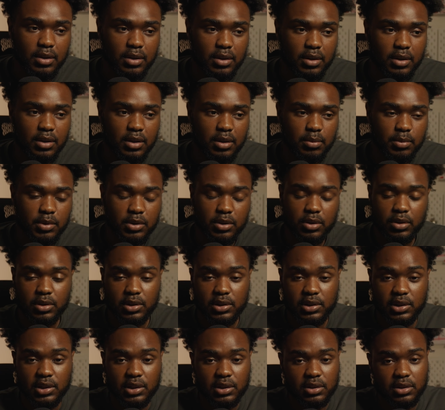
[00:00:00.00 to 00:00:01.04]
The
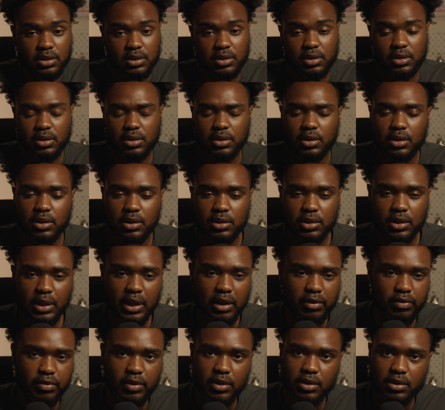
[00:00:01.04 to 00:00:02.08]
36 does
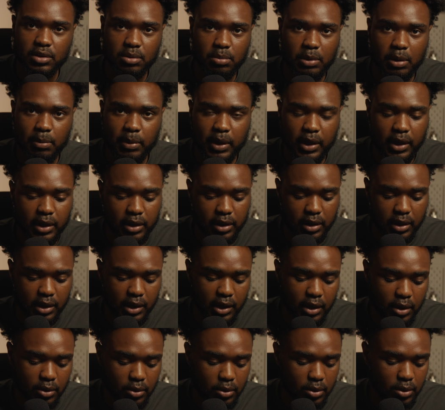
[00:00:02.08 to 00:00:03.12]
not fit into my bag
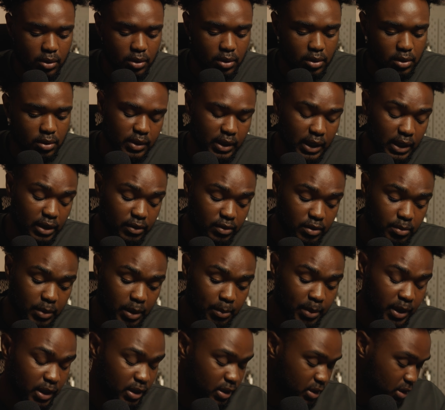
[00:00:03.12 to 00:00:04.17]
at all, not even my
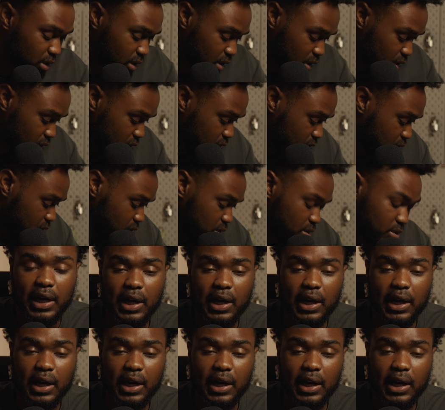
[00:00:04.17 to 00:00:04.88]
Pelican case.